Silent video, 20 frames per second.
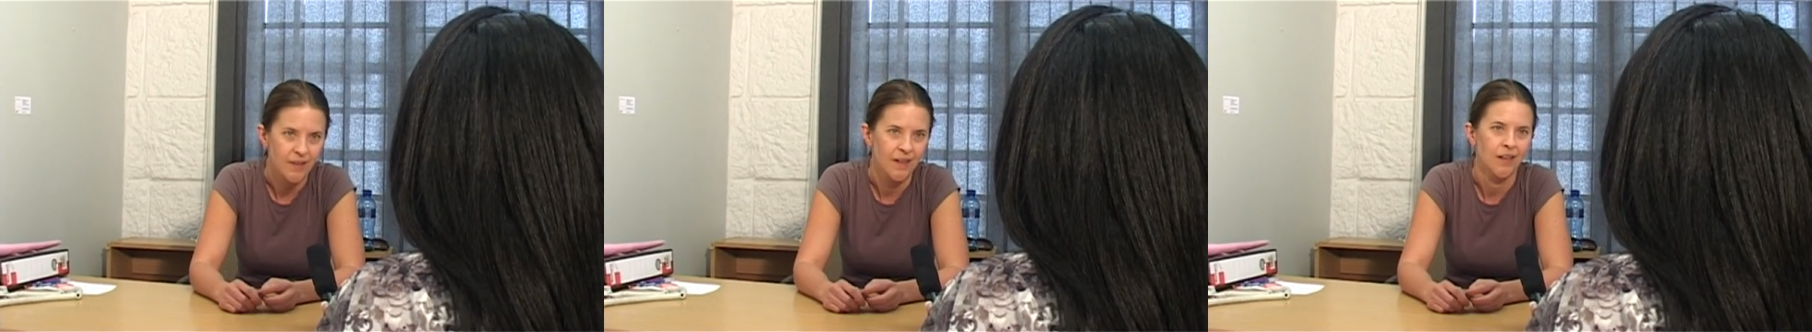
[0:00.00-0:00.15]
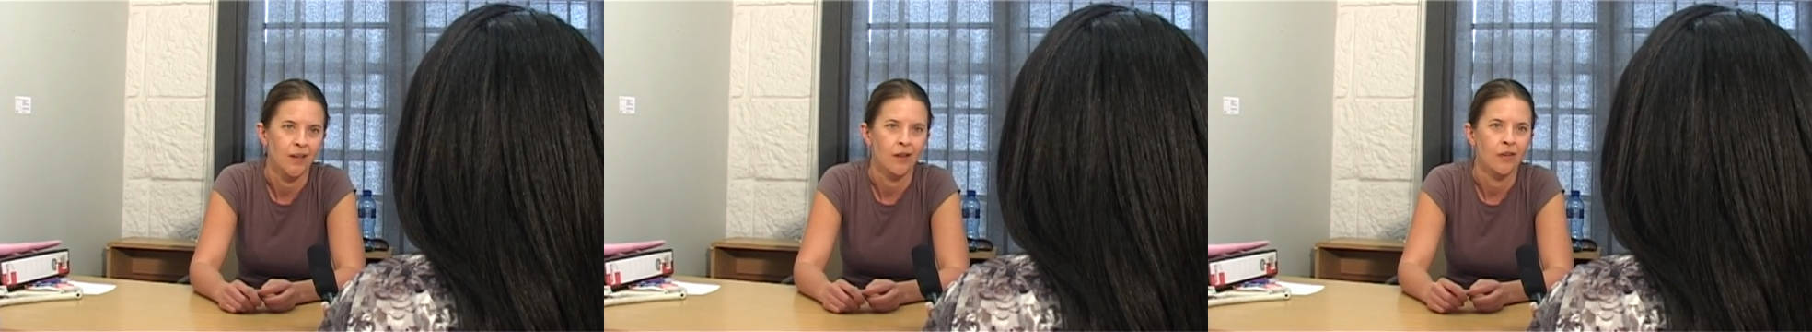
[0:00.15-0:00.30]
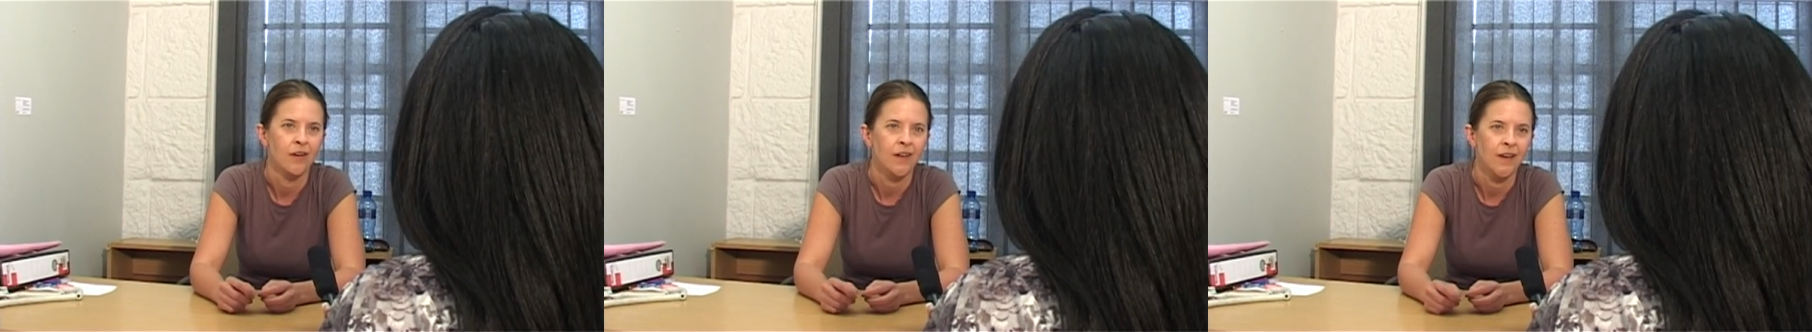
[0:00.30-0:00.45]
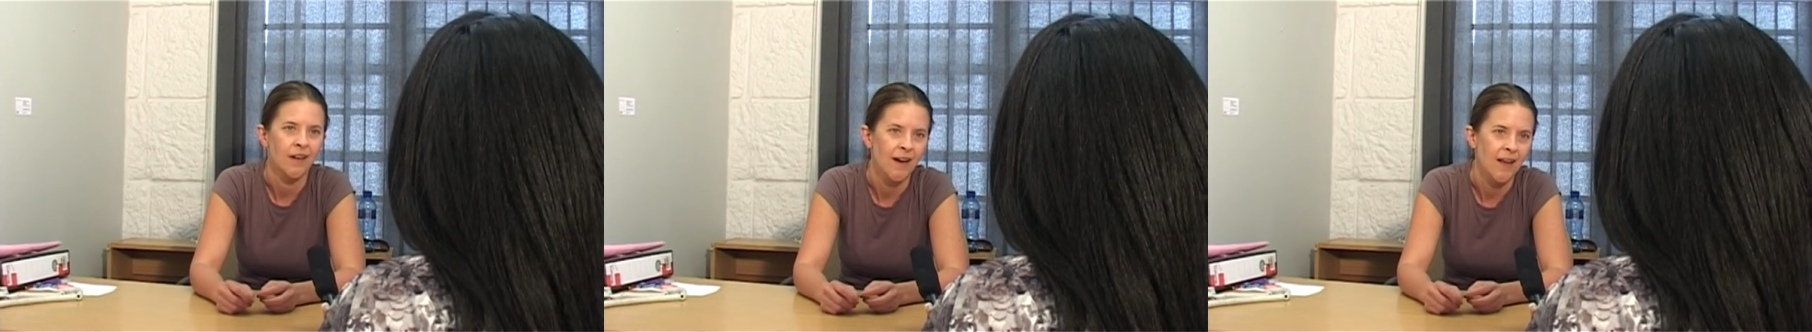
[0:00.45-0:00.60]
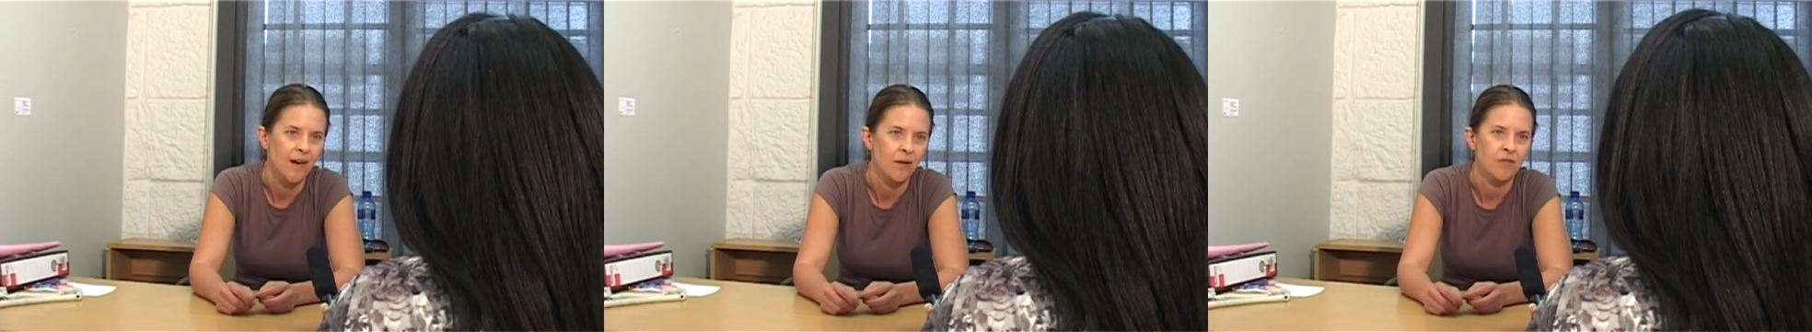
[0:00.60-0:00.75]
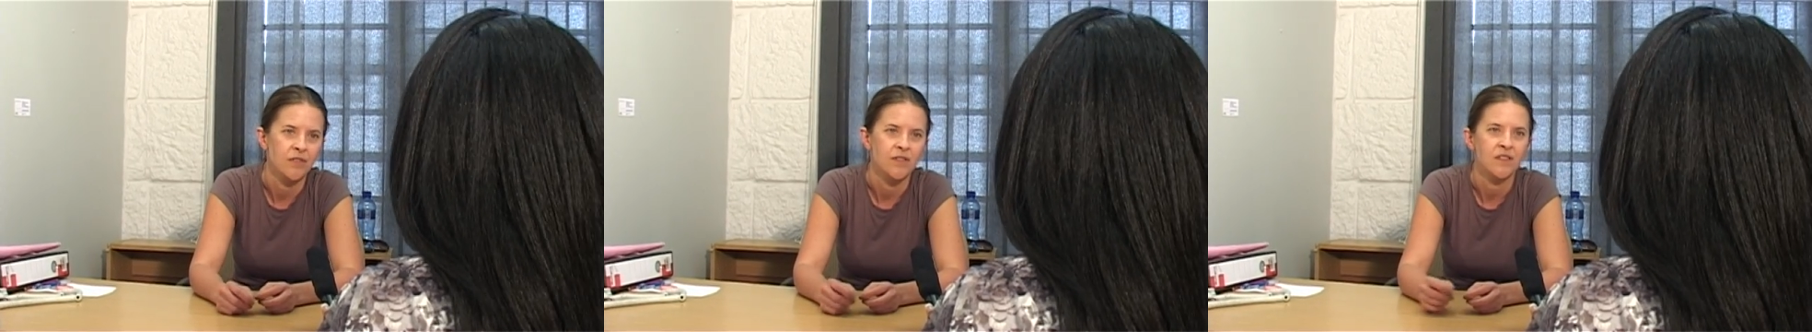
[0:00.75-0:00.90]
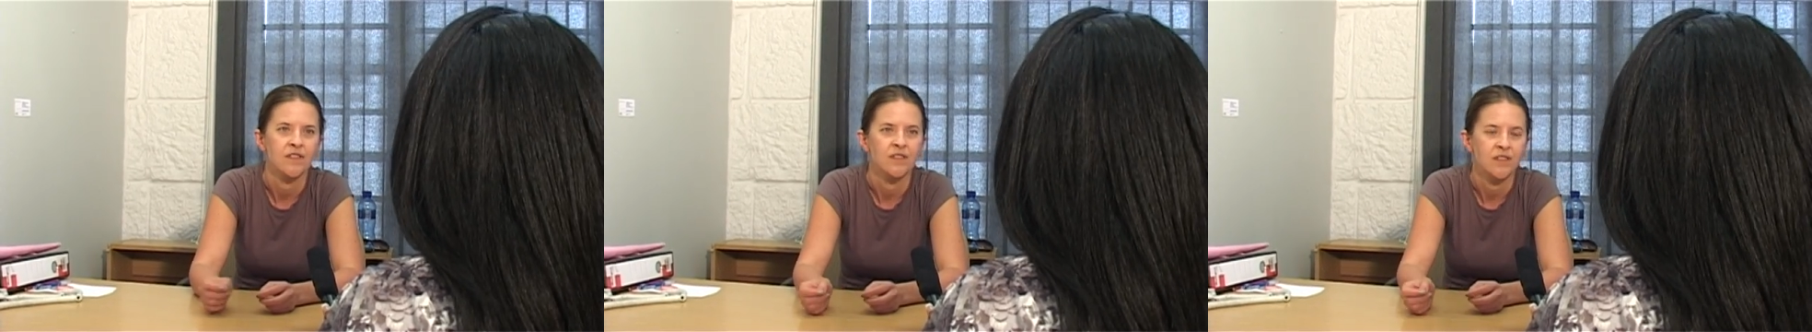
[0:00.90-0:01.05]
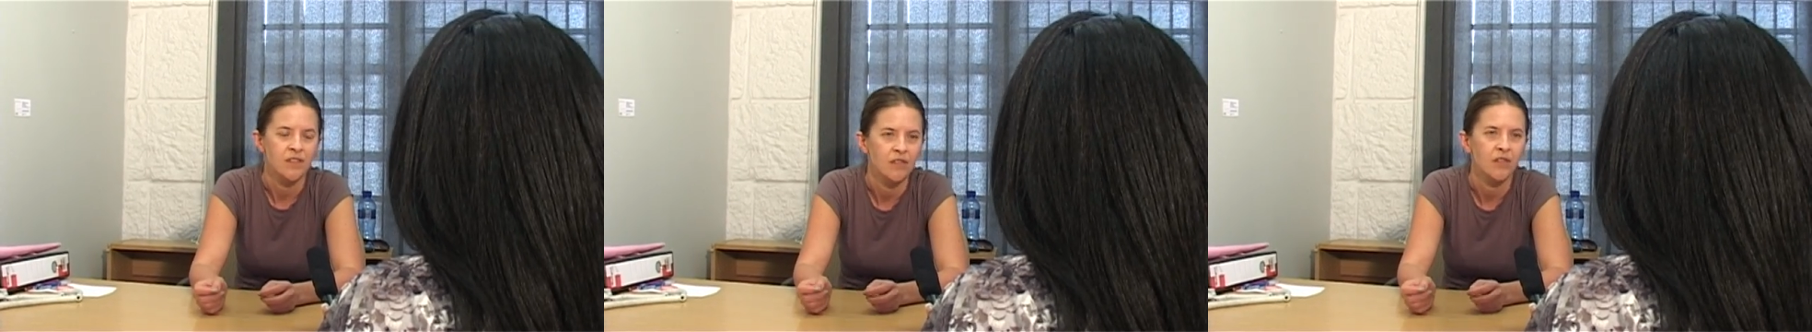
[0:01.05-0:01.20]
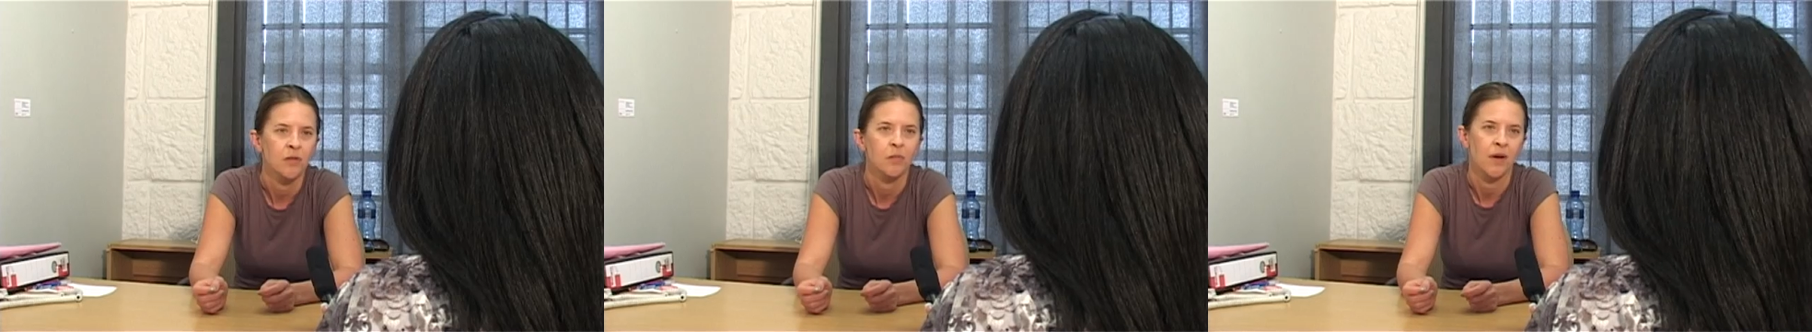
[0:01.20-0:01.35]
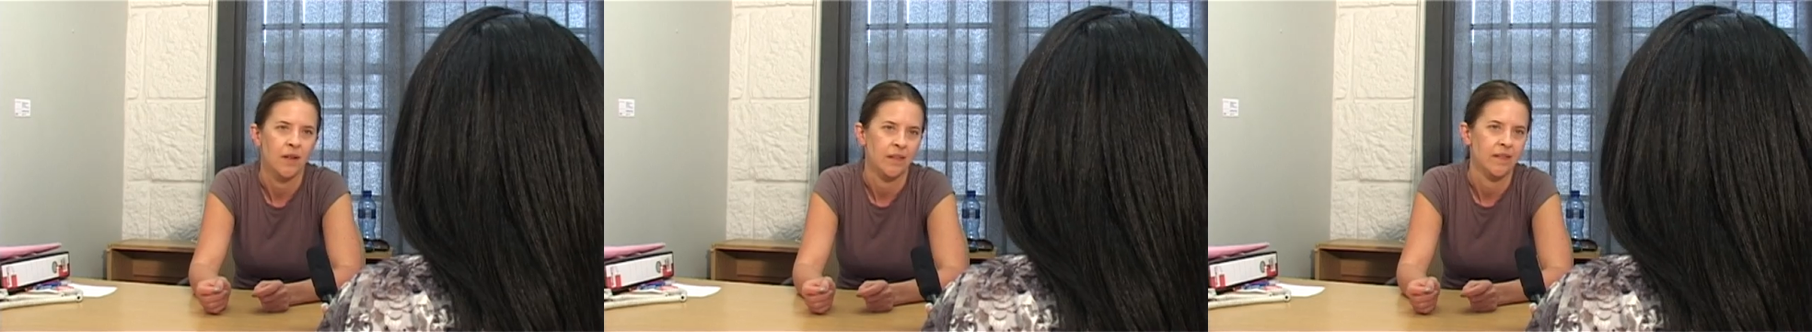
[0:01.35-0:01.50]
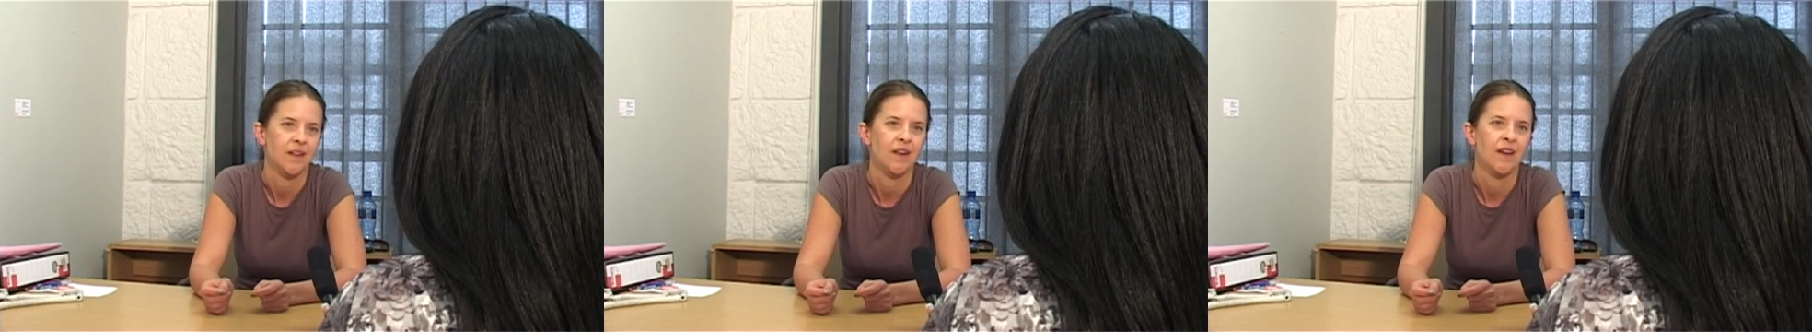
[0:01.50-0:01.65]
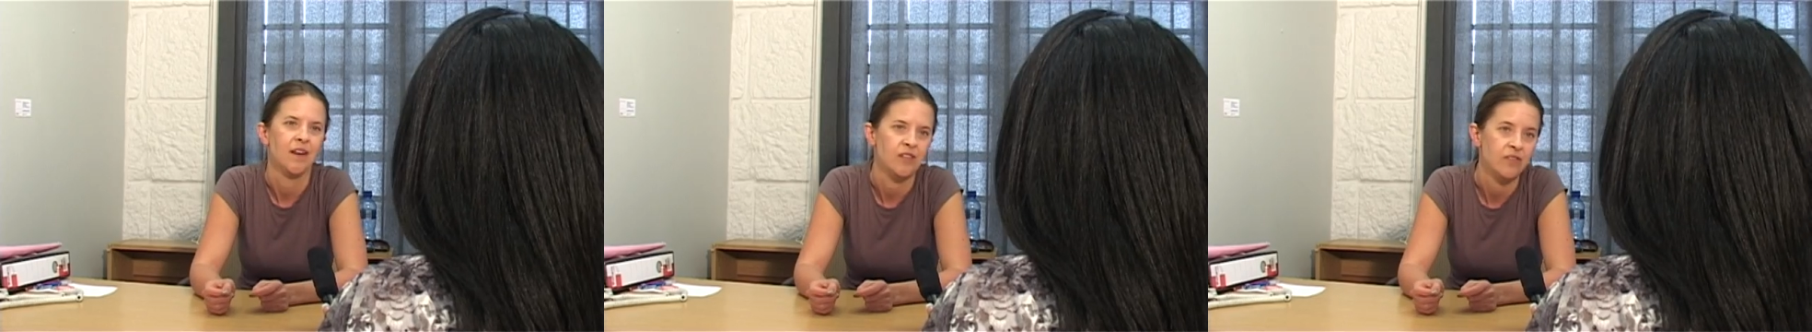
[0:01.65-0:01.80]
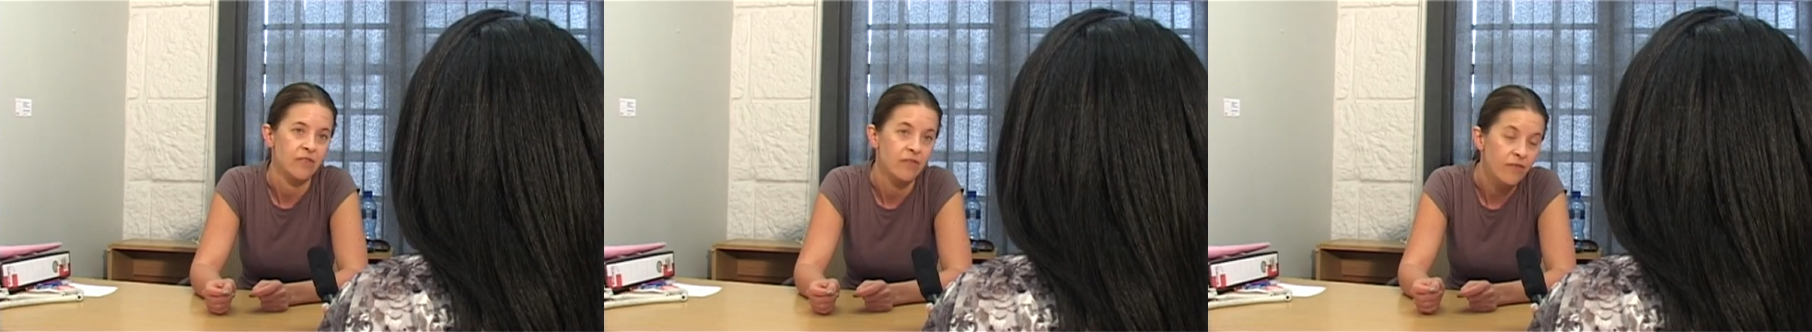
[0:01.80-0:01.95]
at learning languages until about the
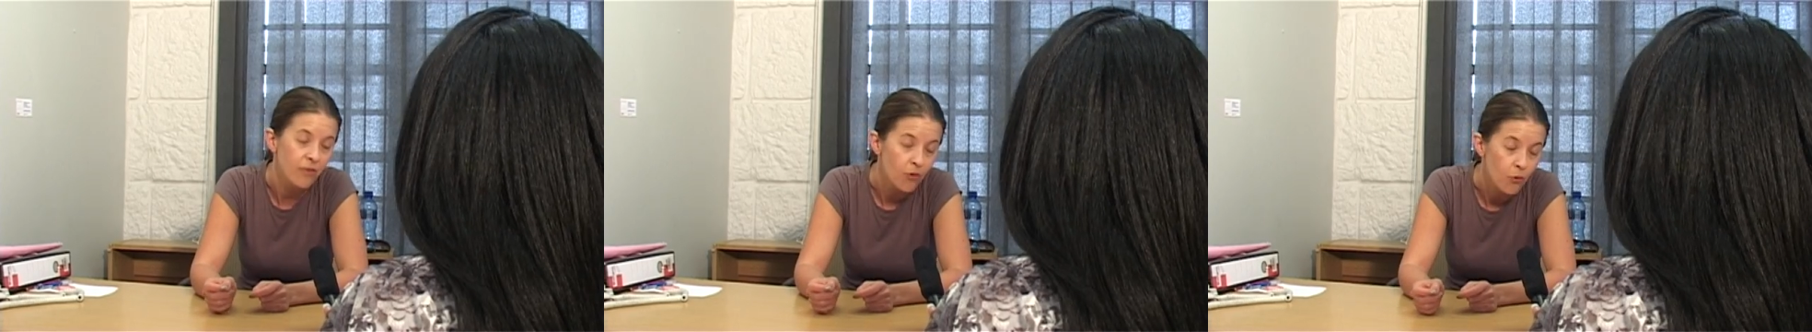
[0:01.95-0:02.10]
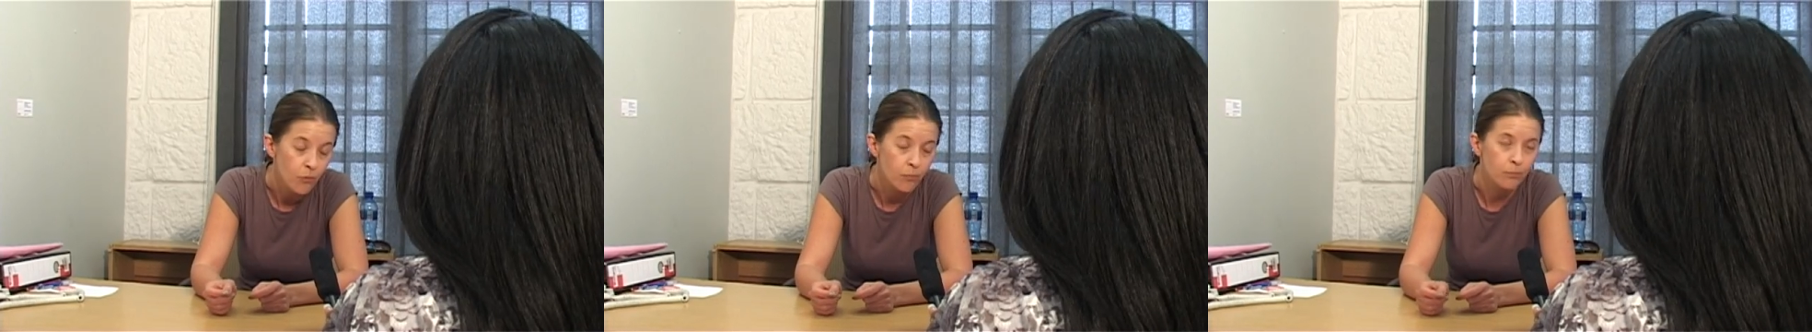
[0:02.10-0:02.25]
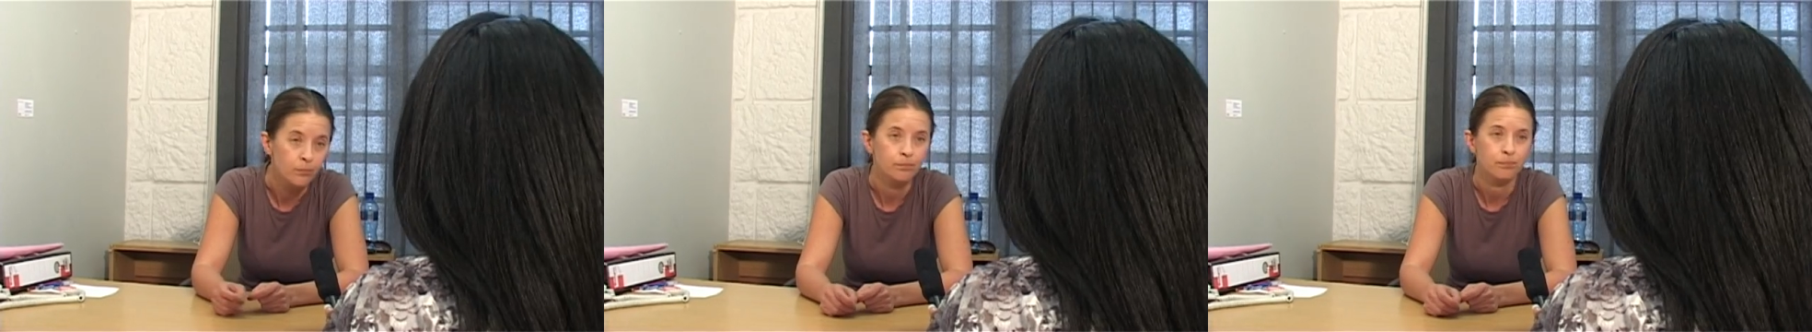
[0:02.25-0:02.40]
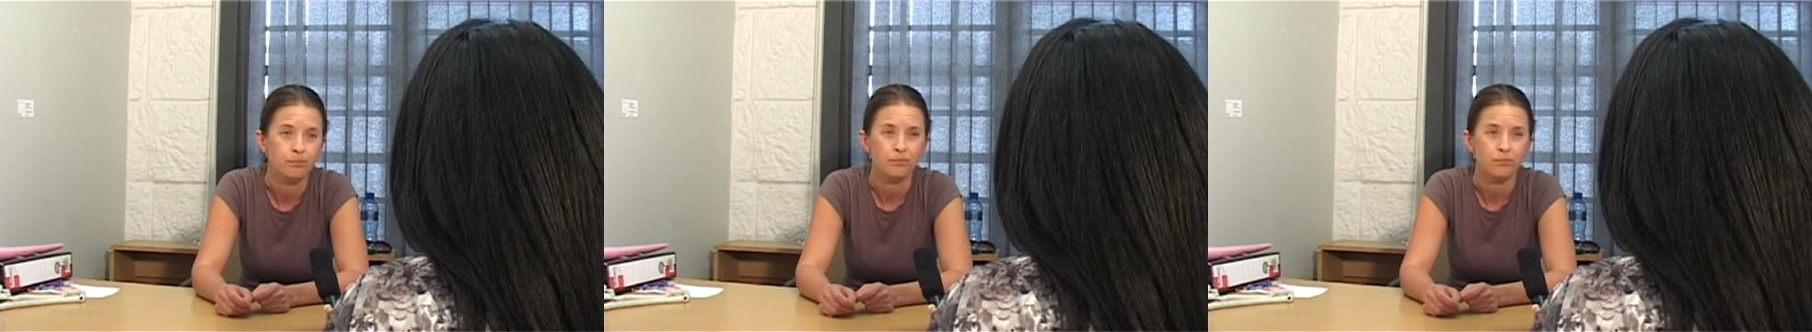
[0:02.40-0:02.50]
age of 4.